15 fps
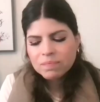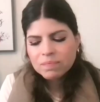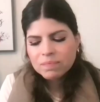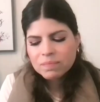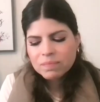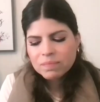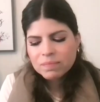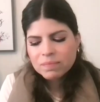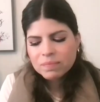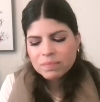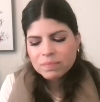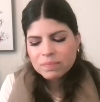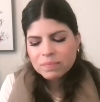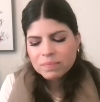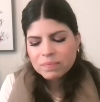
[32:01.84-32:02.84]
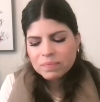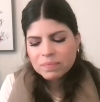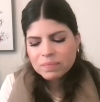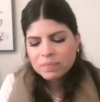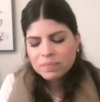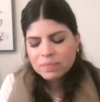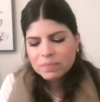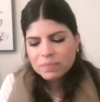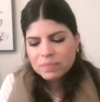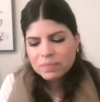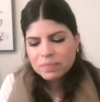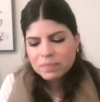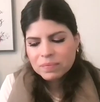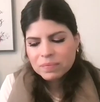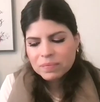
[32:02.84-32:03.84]

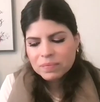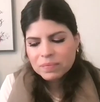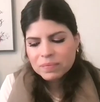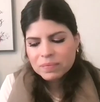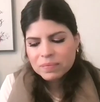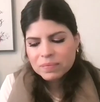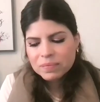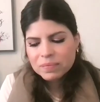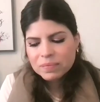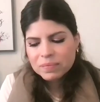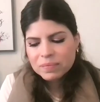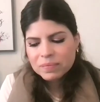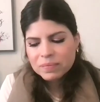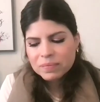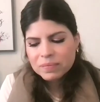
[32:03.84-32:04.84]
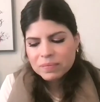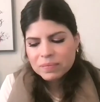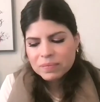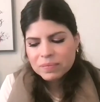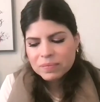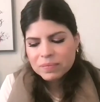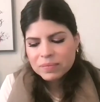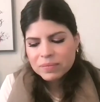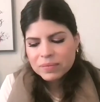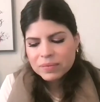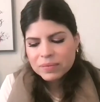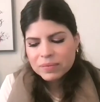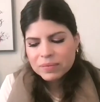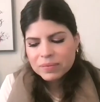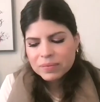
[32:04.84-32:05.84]

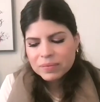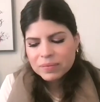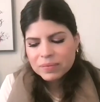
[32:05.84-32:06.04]
Nothing is said.